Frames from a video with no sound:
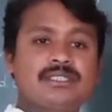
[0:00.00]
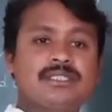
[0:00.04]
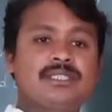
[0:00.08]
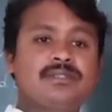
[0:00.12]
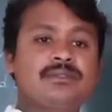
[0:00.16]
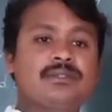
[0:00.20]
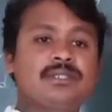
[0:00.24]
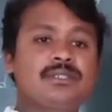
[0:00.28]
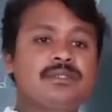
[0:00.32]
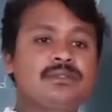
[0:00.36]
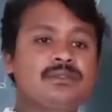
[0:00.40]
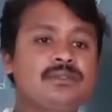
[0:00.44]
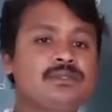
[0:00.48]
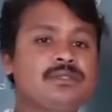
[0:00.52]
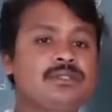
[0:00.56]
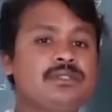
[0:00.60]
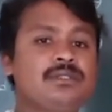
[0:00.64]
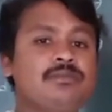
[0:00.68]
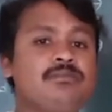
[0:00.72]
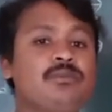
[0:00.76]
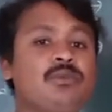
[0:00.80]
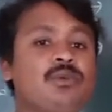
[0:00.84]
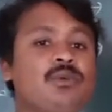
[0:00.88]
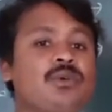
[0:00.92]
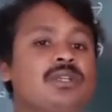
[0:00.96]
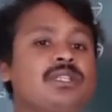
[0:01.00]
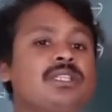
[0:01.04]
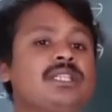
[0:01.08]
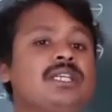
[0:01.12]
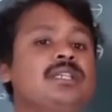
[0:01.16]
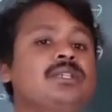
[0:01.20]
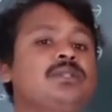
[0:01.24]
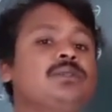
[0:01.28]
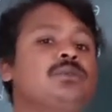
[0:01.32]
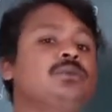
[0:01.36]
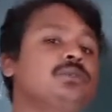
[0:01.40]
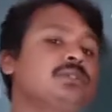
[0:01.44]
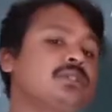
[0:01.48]
they were using more than
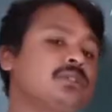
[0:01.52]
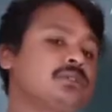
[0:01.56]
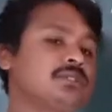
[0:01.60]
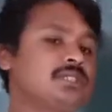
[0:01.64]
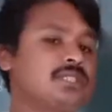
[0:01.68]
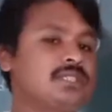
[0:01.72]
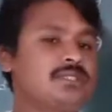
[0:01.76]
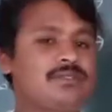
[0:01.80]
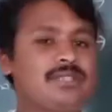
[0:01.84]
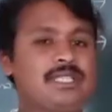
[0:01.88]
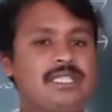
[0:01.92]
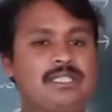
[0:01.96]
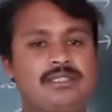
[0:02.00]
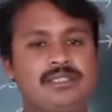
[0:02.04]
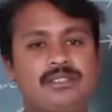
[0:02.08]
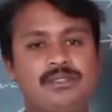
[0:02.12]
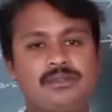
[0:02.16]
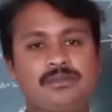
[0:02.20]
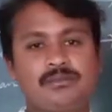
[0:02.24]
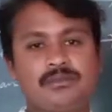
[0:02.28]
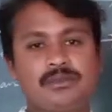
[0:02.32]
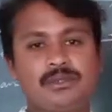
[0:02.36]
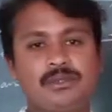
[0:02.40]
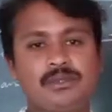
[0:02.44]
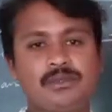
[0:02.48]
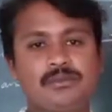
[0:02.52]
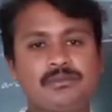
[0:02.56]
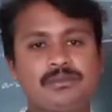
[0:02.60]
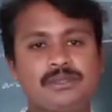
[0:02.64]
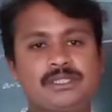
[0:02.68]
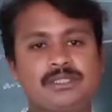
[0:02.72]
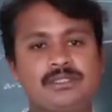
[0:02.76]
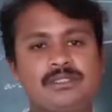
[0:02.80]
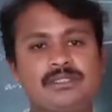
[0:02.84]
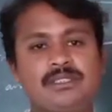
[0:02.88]
2000 vacuum tubes.